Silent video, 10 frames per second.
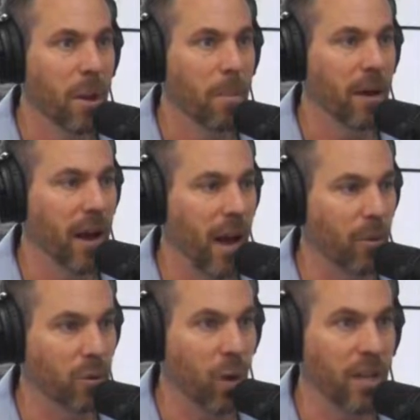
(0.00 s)
But I
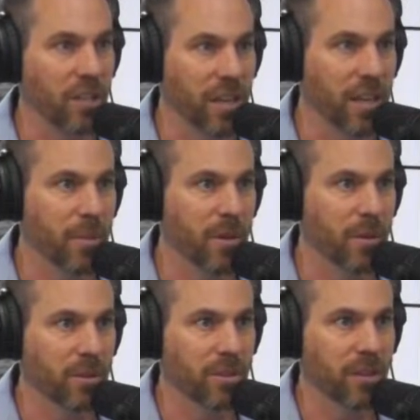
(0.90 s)
was watching him and I
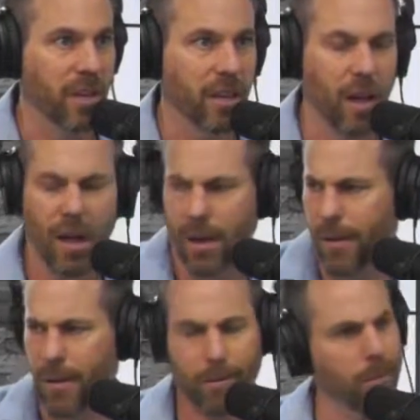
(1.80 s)
was just like,
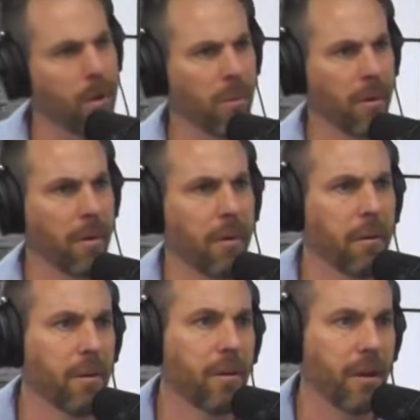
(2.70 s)
that's what I'm going to
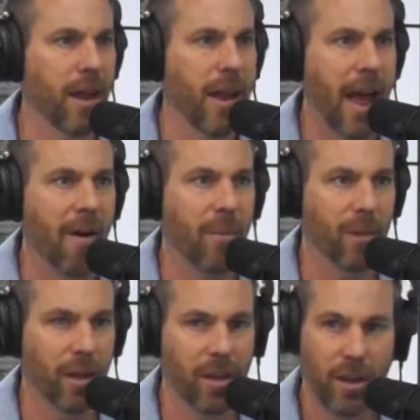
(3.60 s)
do. And now I'm
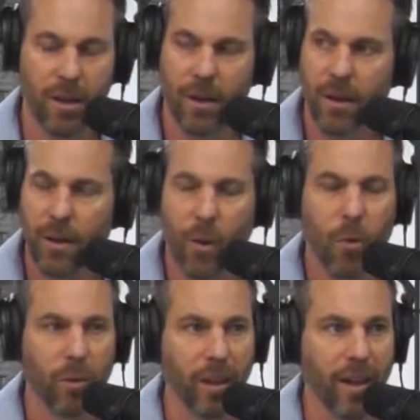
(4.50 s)
like,
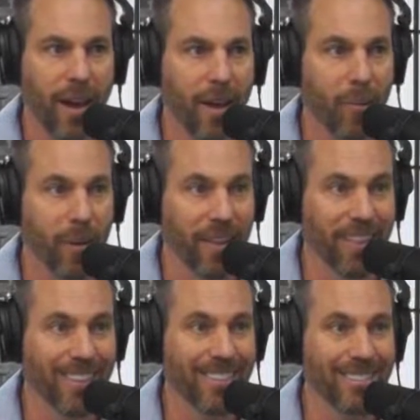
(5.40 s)
holy cow, man,
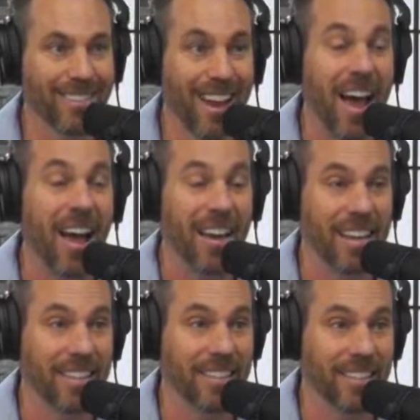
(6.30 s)
this is not
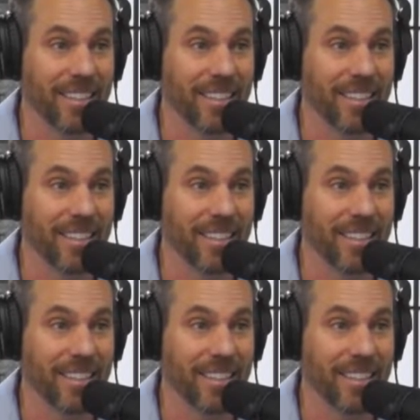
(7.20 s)
easy.